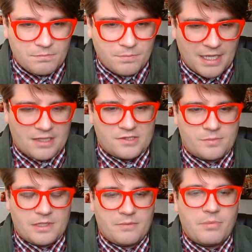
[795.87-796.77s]

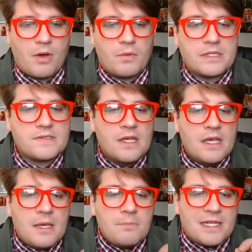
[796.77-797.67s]
banishment of poets,
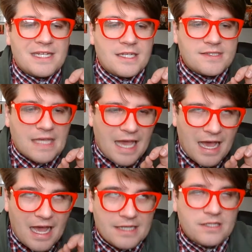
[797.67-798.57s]
but it is the
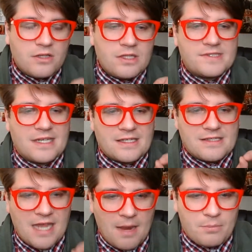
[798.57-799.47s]
idealistic
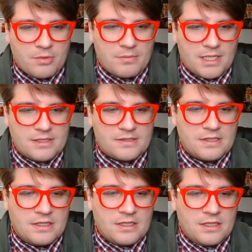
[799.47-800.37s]
temperament
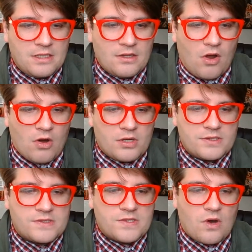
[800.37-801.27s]

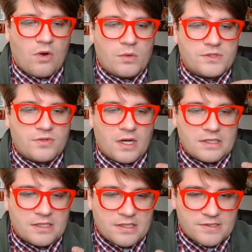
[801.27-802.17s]
artists are always trying
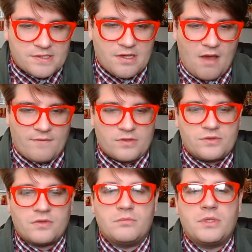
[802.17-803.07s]
to discover
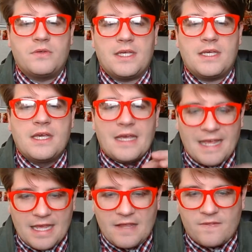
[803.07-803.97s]
true beauty
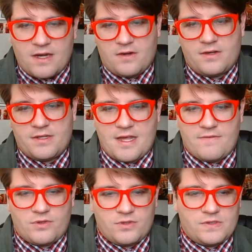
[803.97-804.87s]
in their
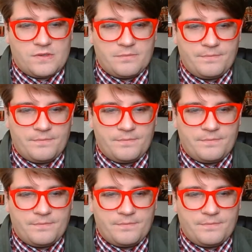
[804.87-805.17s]
endeavors.